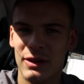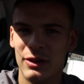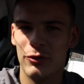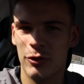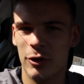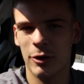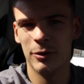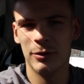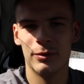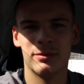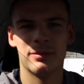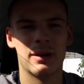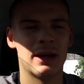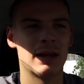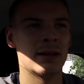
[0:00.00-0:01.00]
intro,
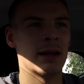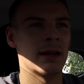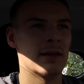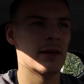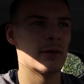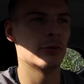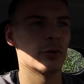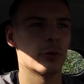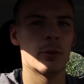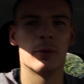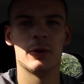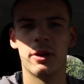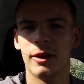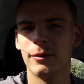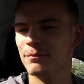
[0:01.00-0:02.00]
and then there was a
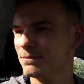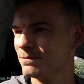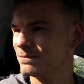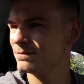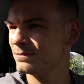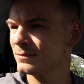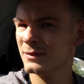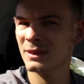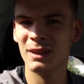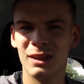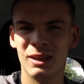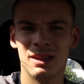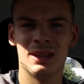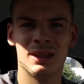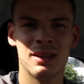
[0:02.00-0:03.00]
woman there.
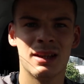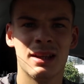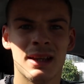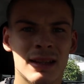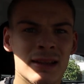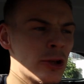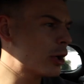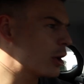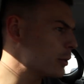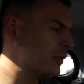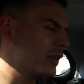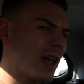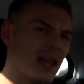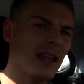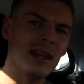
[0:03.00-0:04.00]
Like I was
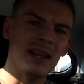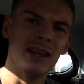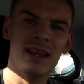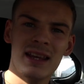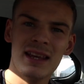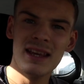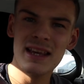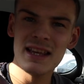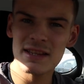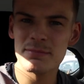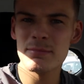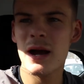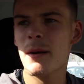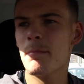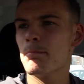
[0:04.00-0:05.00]
saying, it's
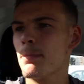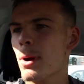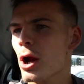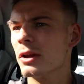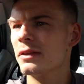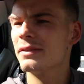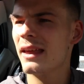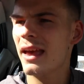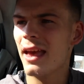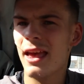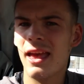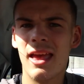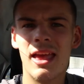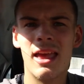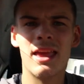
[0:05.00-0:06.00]
my
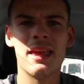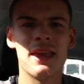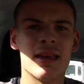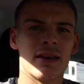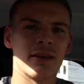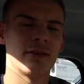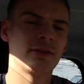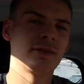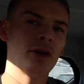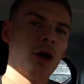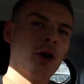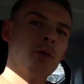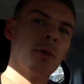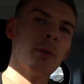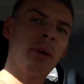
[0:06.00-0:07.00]
birthday!
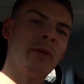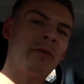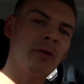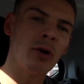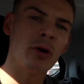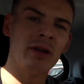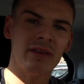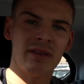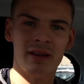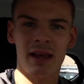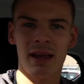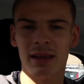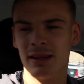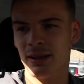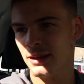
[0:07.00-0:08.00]
So, we're vlogging
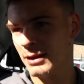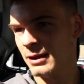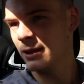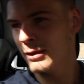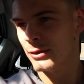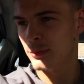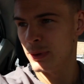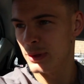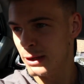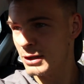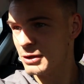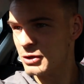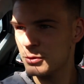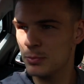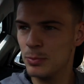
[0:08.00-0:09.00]
today. Wait,
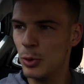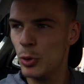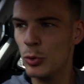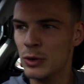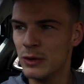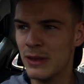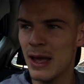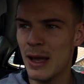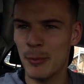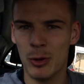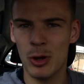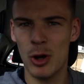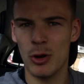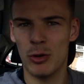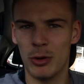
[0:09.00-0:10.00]
let's just pull the damn
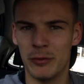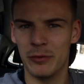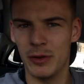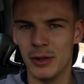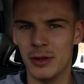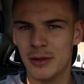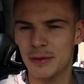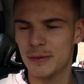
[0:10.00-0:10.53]
car over.